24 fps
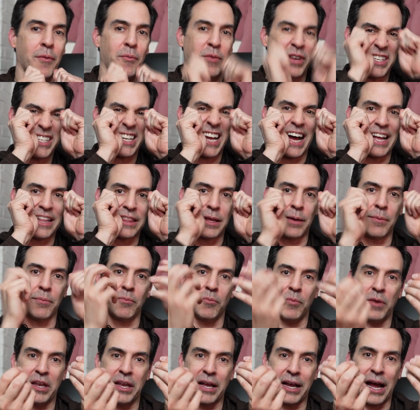which got them,
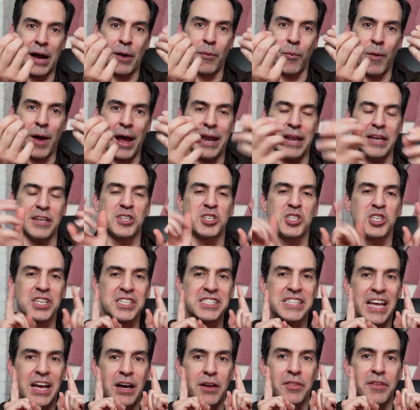when they got wet, it
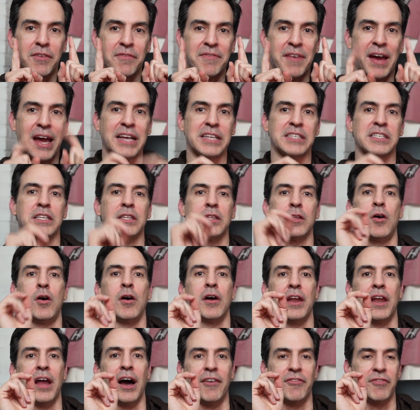just held the fangs in long
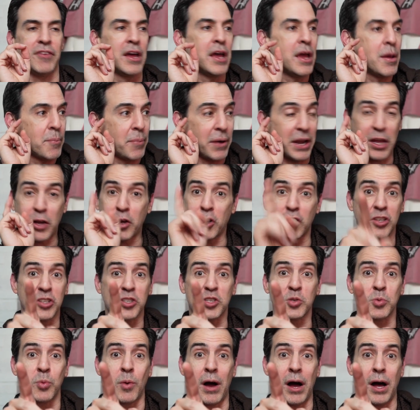enough, but he couldn't
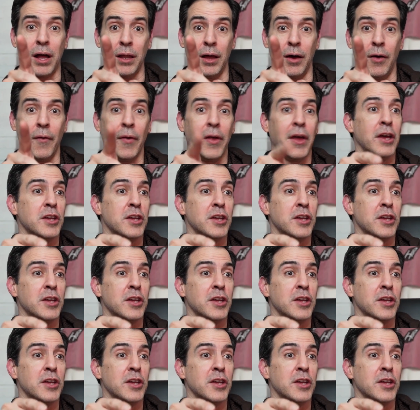swallow.